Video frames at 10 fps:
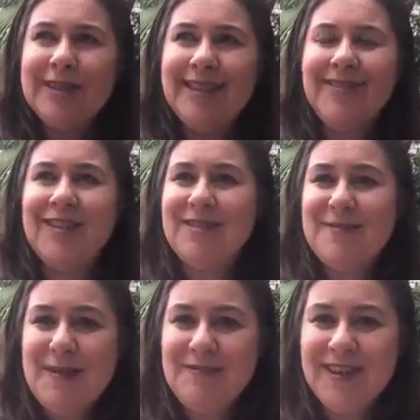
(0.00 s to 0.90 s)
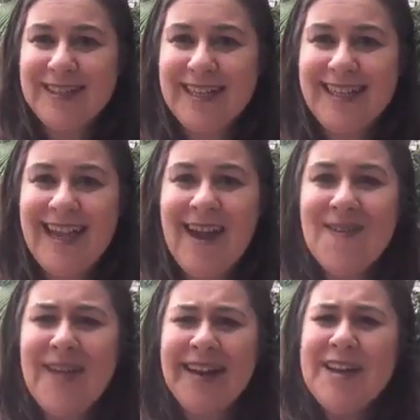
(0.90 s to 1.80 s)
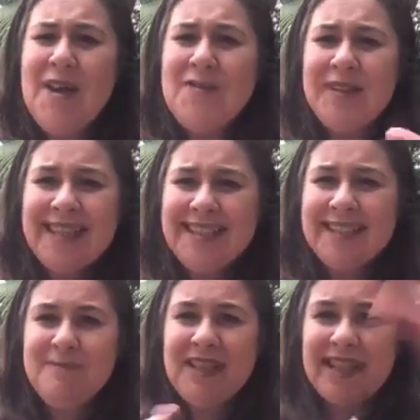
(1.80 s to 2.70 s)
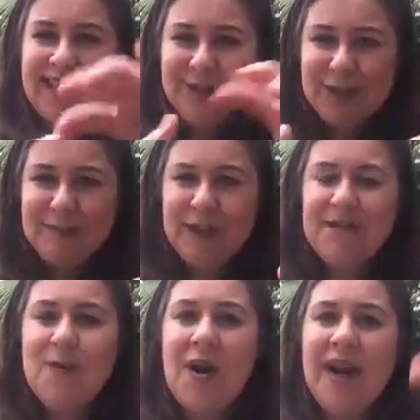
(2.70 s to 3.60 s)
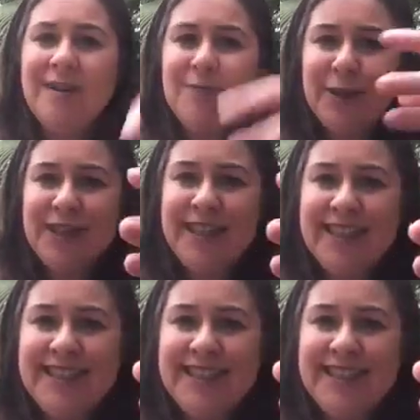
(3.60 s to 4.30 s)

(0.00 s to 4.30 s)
I've got to remember exactly how it went, but they did something. They took the bottle of wine and put it in the